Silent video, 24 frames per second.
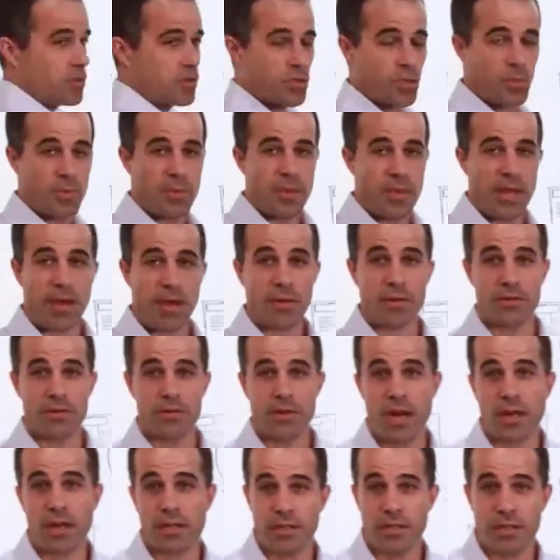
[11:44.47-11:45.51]
should be out
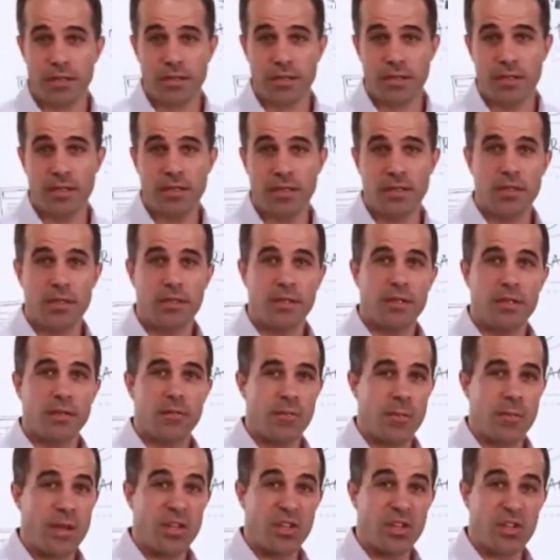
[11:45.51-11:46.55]
attracting?
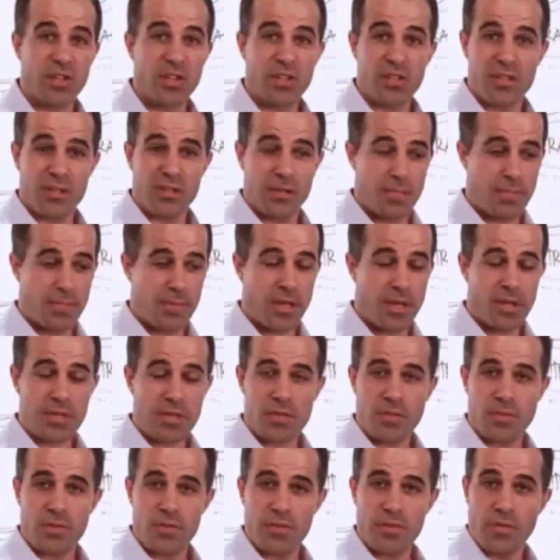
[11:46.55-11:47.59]
You might look at the
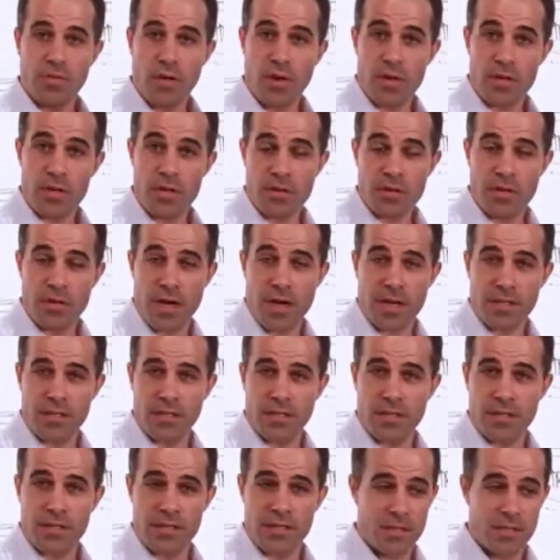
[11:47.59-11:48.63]
customers you've already
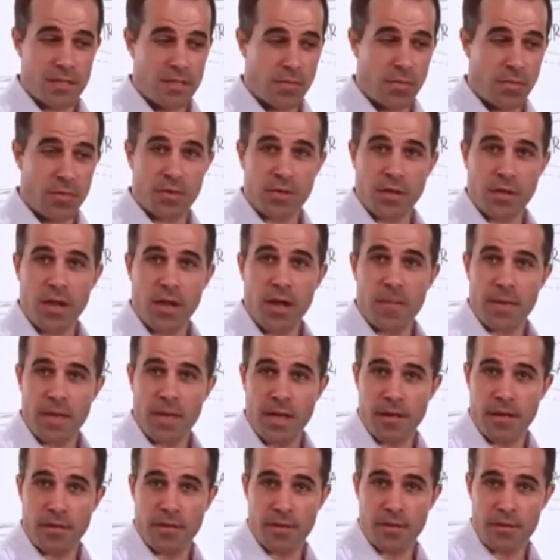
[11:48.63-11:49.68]
attracted and see what the
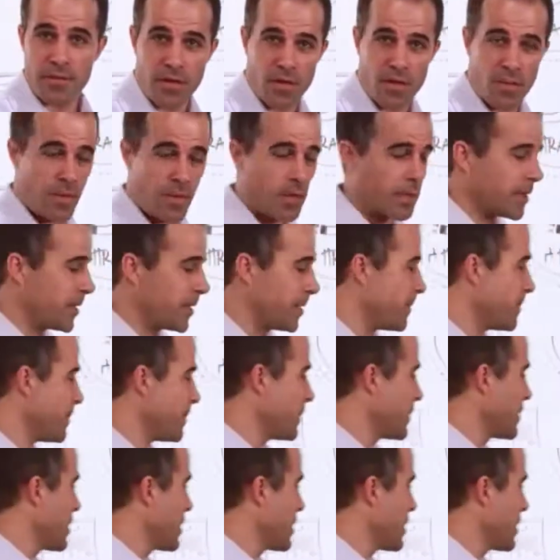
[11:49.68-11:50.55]
commonalities are among them.